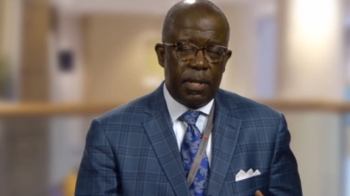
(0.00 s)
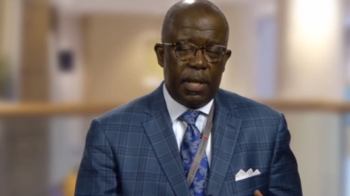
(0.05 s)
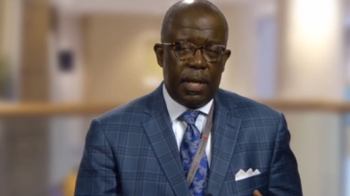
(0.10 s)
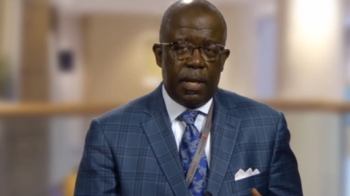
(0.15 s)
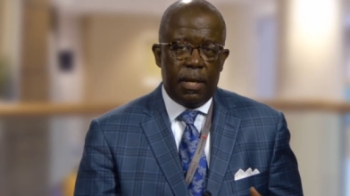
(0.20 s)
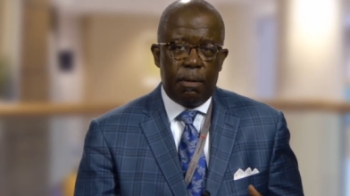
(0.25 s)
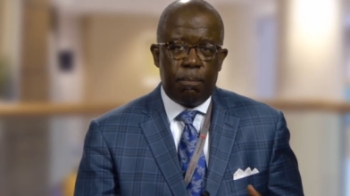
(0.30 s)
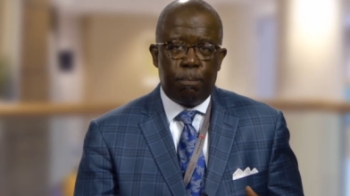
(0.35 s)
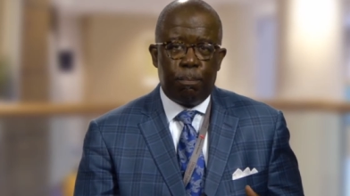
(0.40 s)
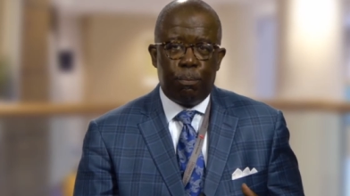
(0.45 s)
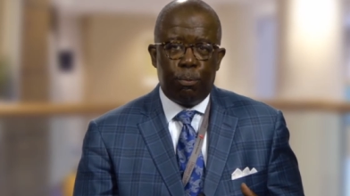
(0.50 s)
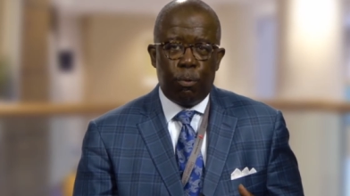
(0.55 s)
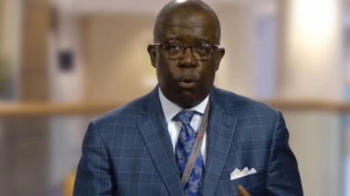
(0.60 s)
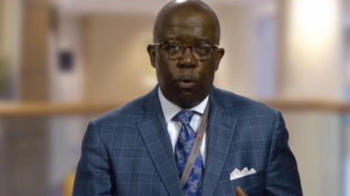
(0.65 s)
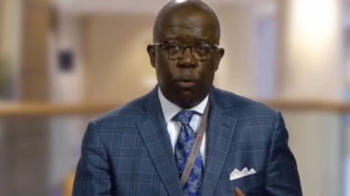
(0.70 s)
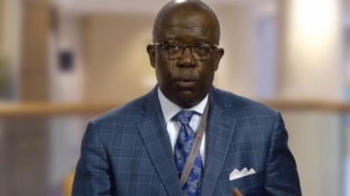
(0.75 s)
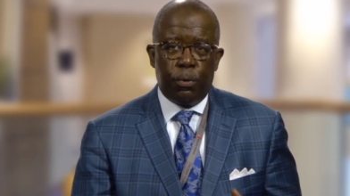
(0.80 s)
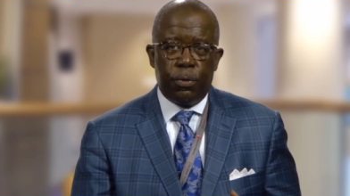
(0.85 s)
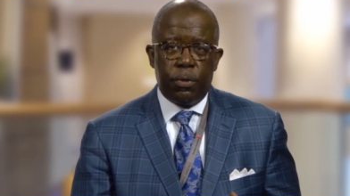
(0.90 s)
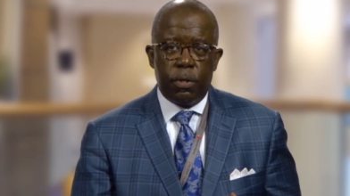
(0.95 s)
It
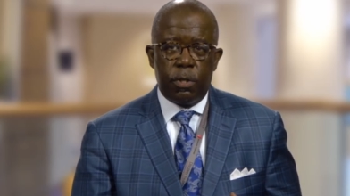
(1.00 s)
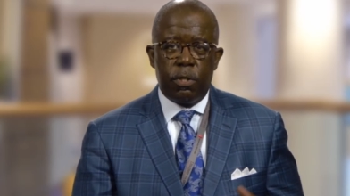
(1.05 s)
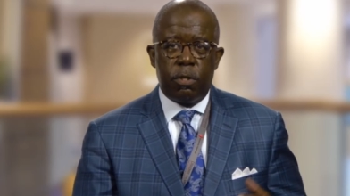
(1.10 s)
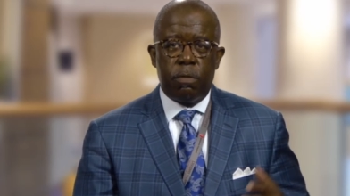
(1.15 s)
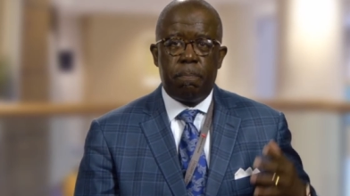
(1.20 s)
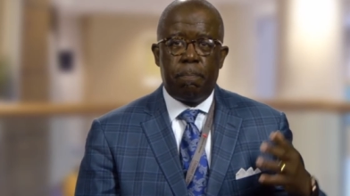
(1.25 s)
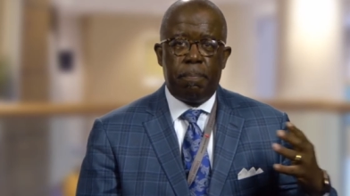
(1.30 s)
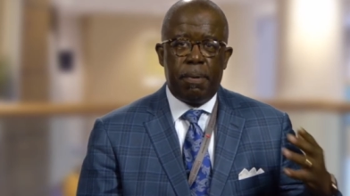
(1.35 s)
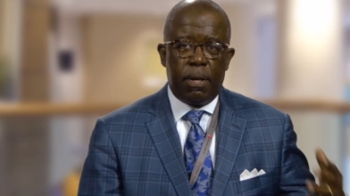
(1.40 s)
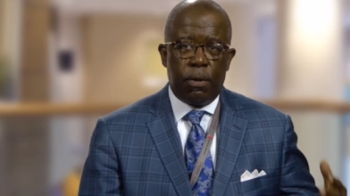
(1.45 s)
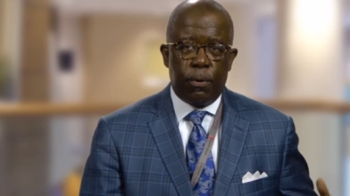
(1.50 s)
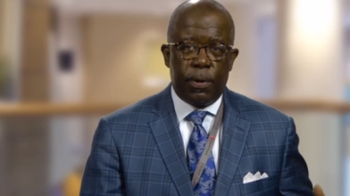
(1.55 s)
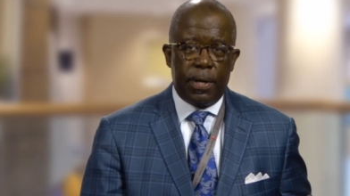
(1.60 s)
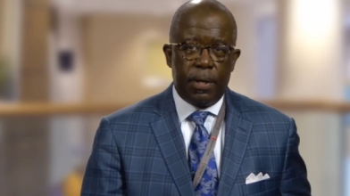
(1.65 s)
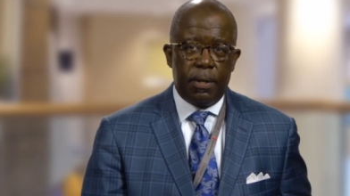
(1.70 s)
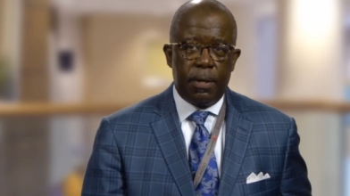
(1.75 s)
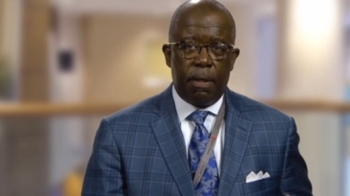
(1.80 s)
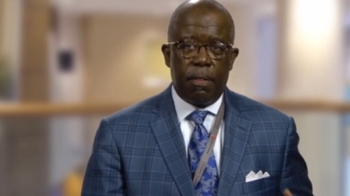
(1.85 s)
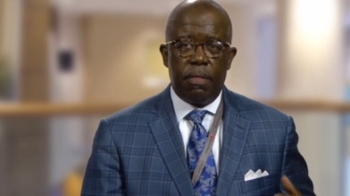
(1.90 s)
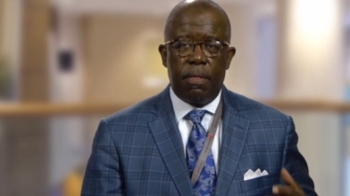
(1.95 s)
broke the spirit,
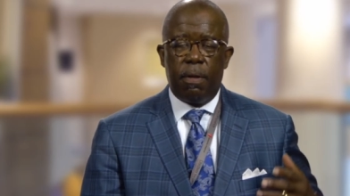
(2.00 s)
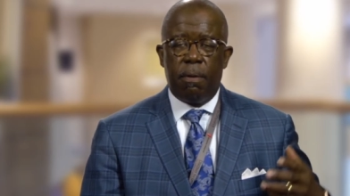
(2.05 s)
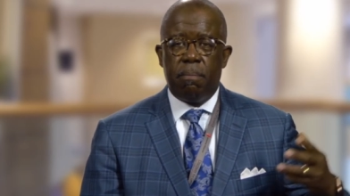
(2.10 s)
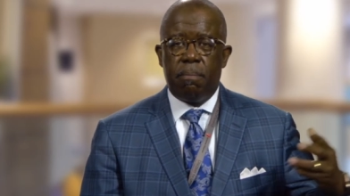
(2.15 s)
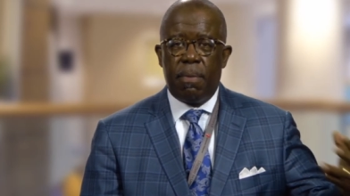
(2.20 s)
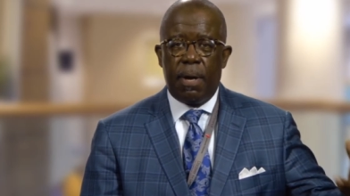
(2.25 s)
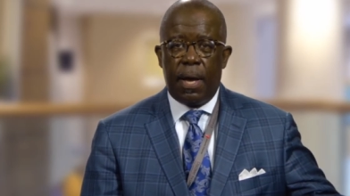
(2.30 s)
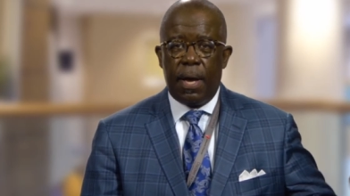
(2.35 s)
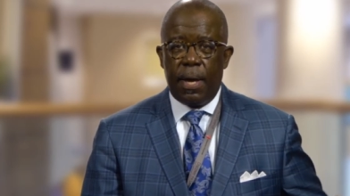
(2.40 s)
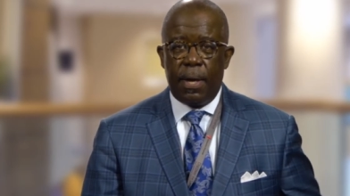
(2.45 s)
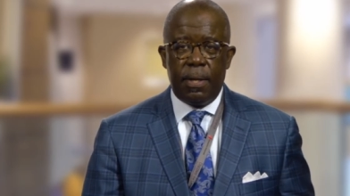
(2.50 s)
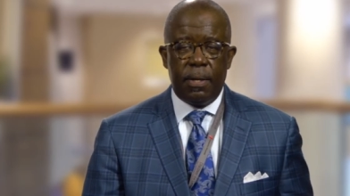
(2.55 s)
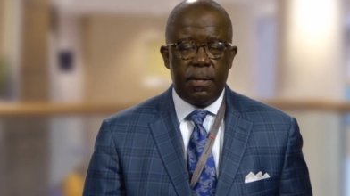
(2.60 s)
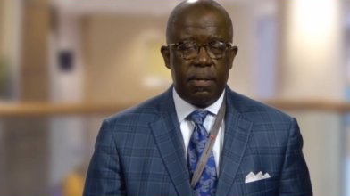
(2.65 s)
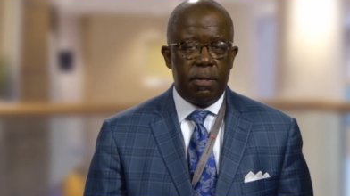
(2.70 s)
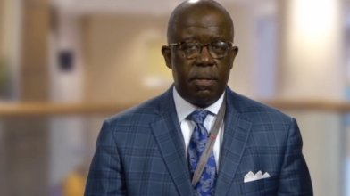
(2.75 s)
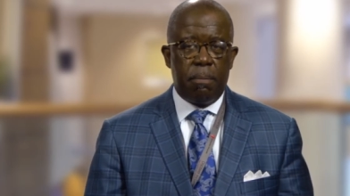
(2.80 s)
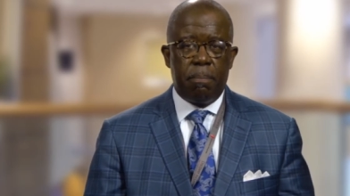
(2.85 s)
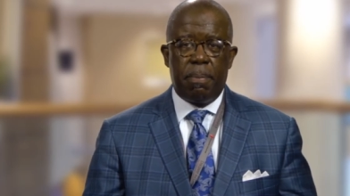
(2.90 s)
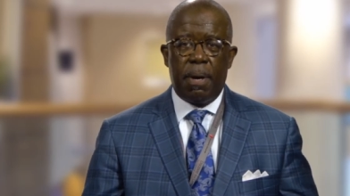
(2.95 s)
the mind,
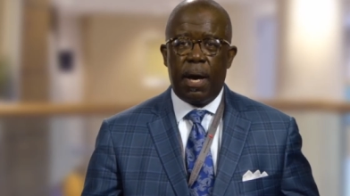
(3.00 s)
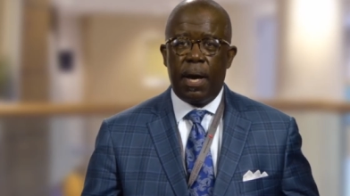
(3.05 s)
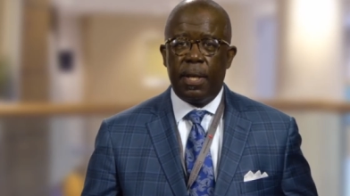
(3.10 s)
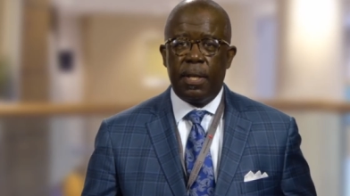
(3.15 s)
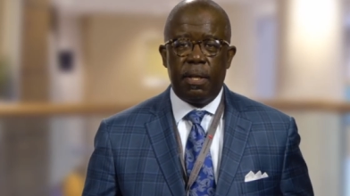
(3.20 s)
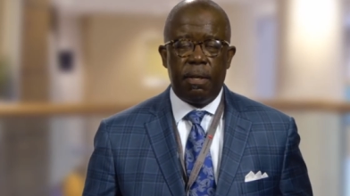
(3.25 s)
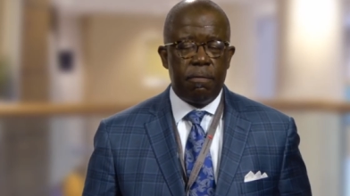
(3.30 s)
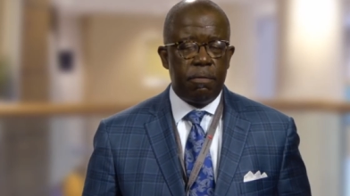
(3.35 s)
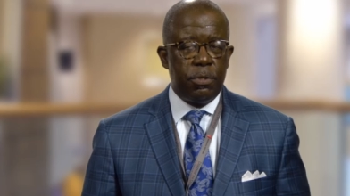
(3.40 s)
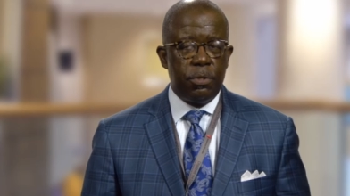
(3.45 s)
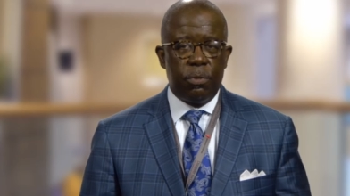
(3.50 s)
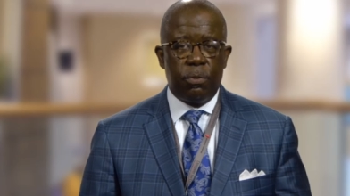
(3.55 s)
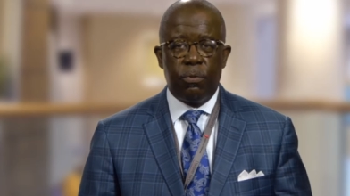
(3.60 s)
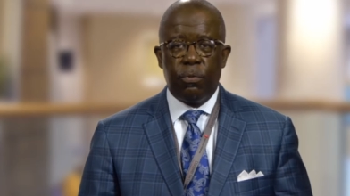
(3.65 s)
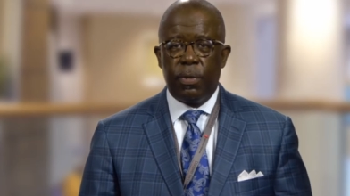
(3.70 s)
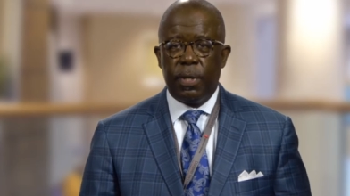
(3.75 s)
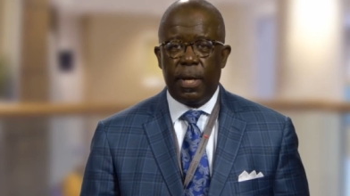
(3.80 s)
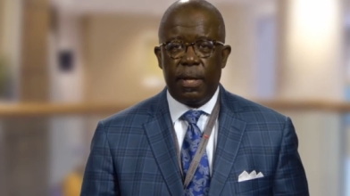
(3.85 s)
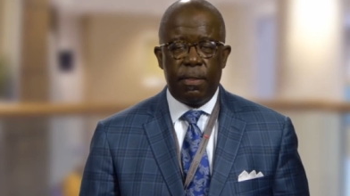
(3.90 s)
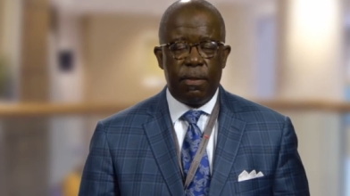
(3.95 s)
and the body of
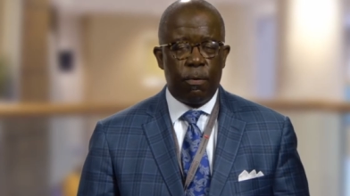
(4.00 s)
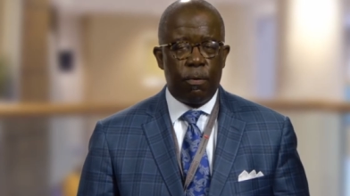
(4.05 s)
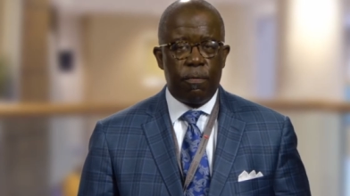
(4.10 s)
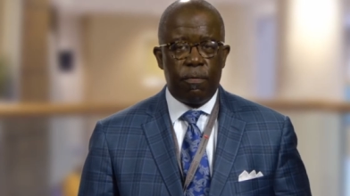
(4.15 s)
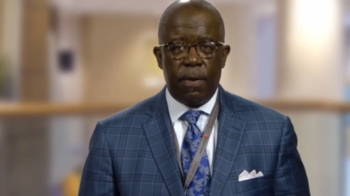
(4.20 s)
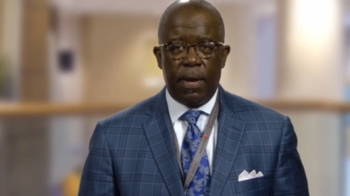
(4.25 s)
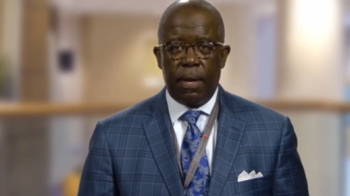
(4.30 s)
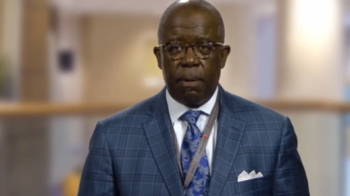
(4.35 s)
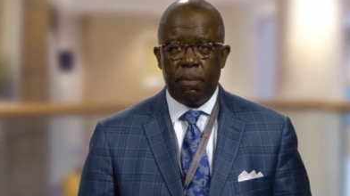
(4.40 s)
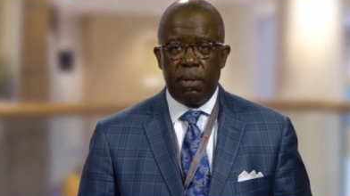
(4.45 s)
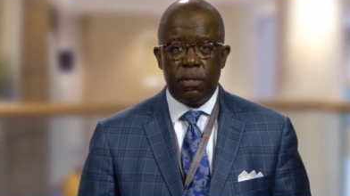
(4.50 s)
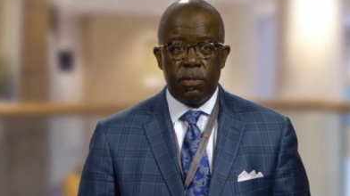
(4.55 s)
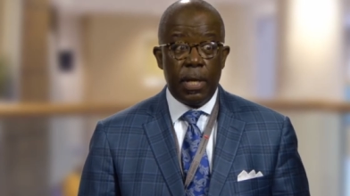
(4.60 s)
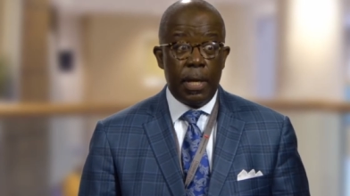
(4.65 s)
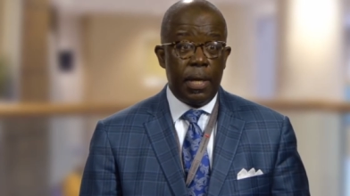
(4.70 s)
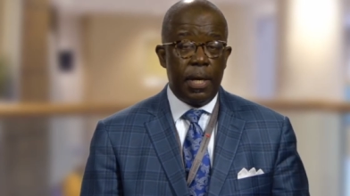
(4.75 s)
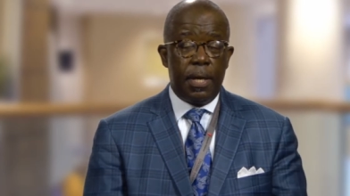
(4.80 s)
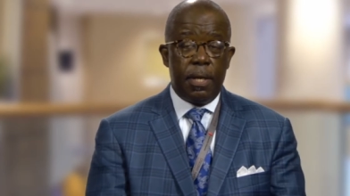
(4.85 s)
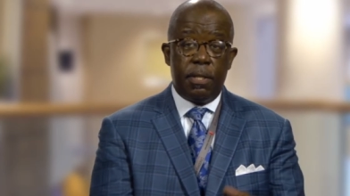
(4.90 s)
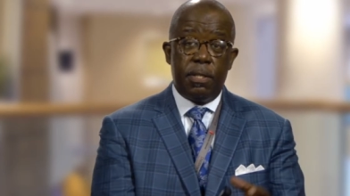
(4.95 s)
children and their families.
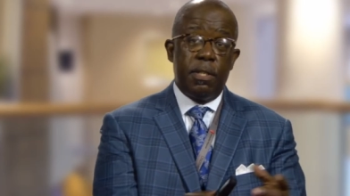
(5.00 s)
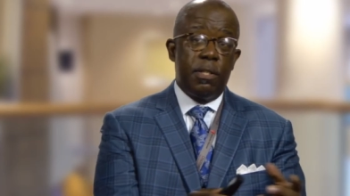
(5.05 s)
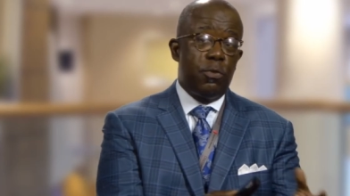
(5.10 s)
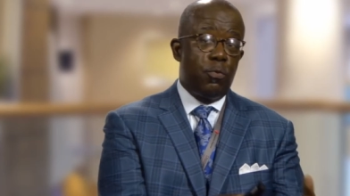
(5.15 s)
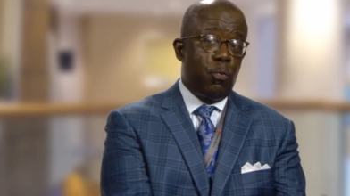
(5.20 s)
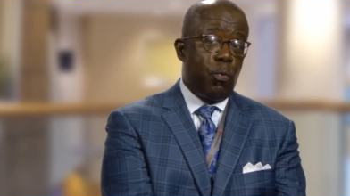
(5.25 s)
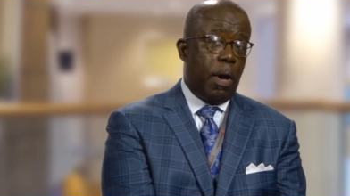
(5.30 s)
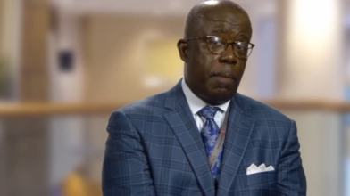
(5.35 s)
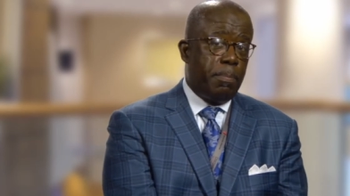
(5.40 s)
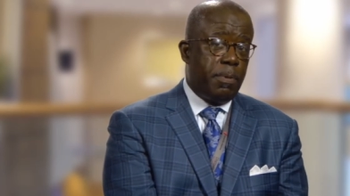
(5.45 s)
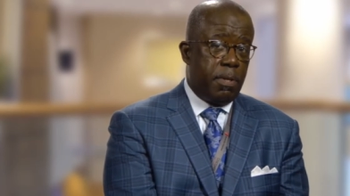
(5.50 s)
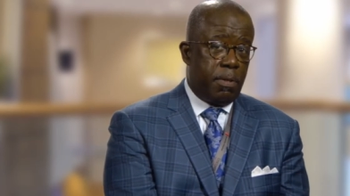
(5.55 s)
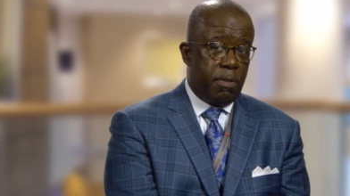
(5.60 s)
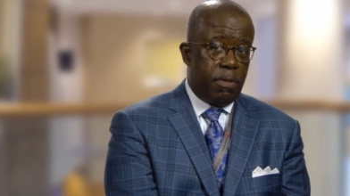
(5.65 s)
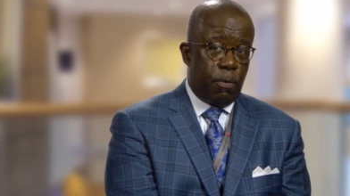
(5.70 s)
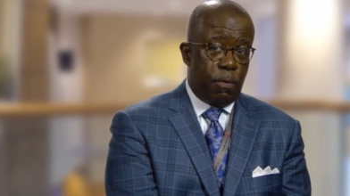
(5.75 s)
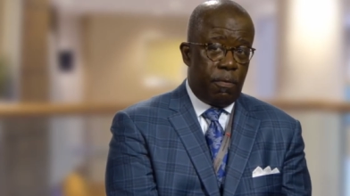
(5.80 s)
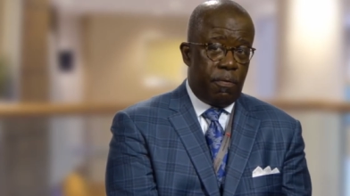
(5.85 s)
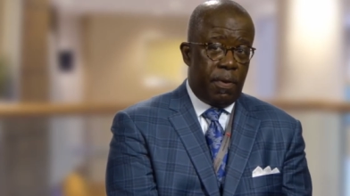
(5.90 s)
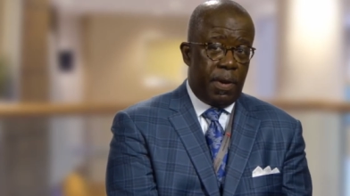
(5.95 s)
It disrupted
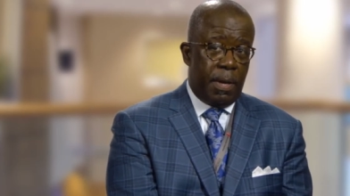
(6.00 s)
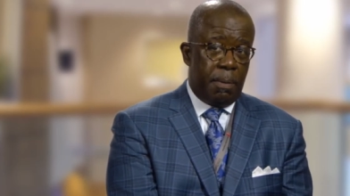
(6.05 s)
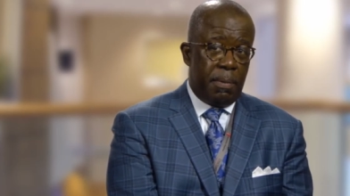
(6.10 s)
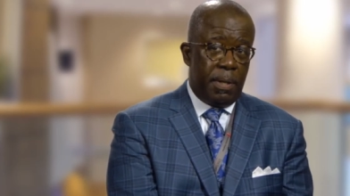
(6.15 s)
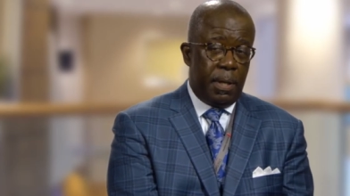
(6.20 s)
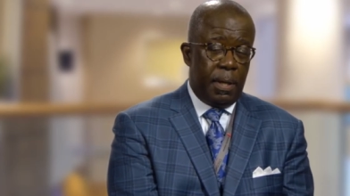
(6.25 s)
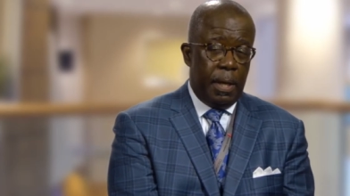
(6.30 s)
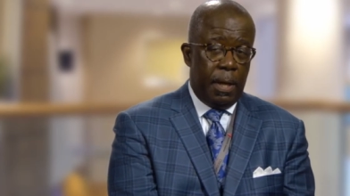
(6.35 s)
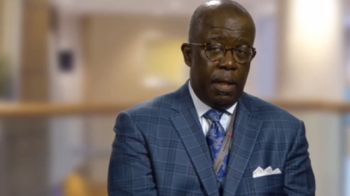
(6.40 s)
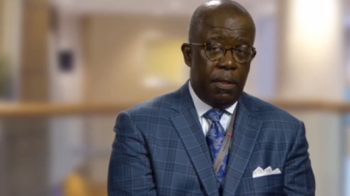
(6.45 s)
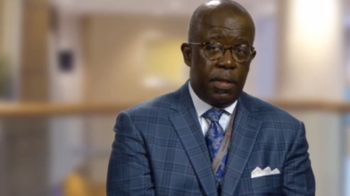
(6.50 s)
their family.